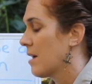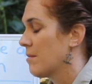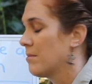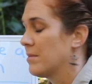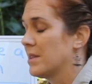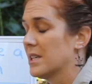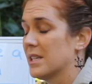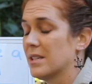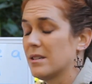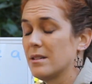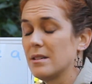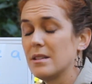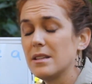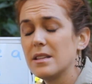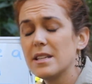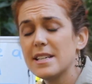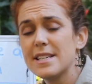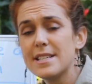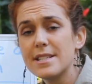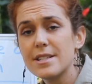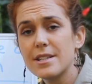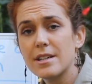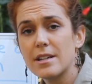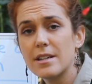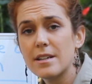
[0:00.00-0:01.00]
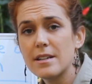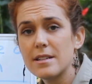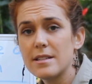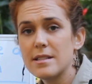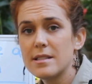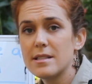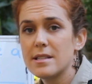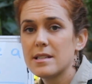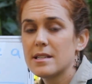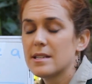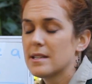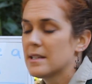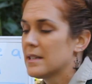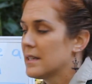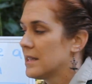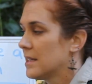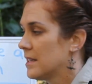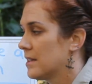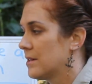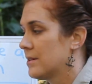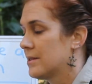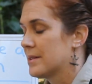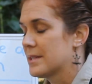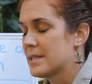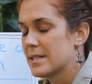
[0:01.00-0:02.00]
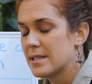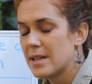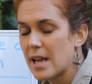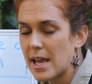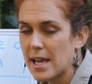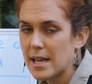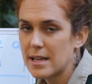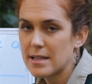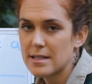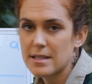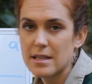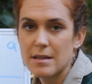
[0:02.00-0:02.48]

little lizards, little snakes